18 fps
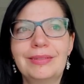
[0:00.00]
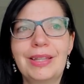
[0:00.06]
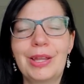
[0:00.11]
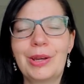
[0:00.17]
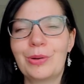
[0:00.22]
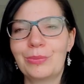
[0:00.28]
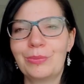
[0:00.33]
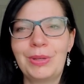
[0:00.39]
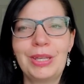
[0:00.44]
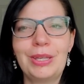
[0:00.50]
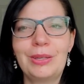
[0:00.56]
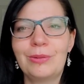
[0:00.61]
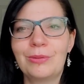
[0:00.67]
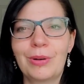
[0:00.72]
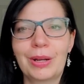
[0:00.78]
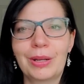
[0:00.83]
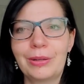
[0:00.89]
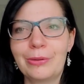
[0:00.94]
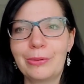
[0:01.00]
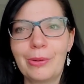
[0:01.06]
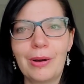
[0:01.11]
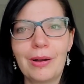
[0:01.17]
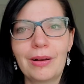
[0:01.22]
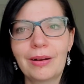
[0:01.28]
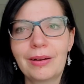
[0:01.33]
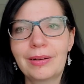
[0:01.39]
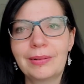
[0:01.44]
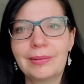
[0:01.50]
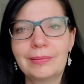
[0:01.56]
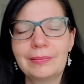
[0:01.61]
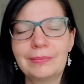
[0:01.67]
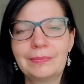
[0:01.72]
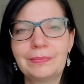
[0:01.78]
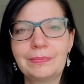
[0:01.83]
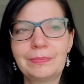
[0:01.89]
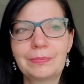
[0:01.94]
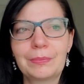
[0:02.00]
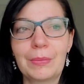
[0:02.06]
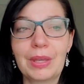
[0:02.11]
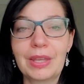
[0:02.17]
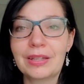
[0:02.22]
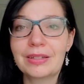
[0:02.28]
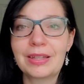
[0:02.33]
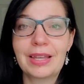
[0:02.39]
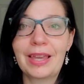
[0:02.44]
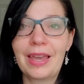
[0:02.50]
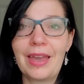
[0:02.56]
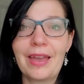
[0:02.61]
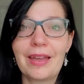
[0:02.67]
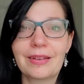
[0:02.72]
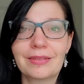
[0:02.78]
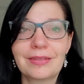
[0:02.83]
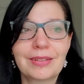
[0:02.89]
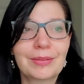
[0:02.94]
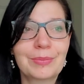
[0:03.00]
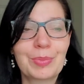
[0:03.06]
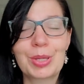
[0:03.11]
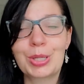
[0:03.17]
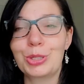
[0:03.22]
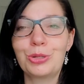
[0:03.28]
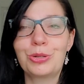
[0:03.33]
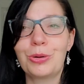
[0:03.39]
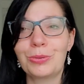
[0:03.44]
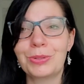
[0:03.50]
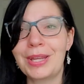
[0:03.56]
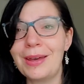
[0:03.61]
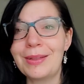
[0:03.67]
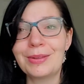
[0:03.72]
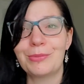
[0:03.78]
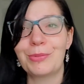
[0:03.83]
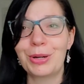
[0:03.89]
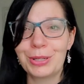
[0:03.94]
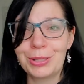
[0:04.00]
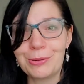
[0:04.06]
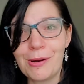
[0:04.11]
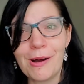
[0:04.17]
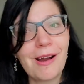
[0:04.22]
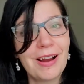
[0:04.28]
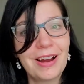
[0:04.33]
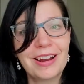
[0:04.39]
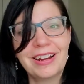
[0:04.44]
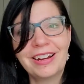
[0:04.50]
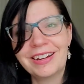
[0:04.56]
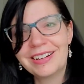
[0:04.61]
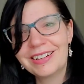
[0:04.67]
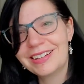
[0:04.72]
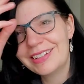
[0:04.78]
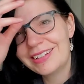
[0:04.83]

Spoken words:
they don't meet you where you are, because they can't, because you don't tell them where you are.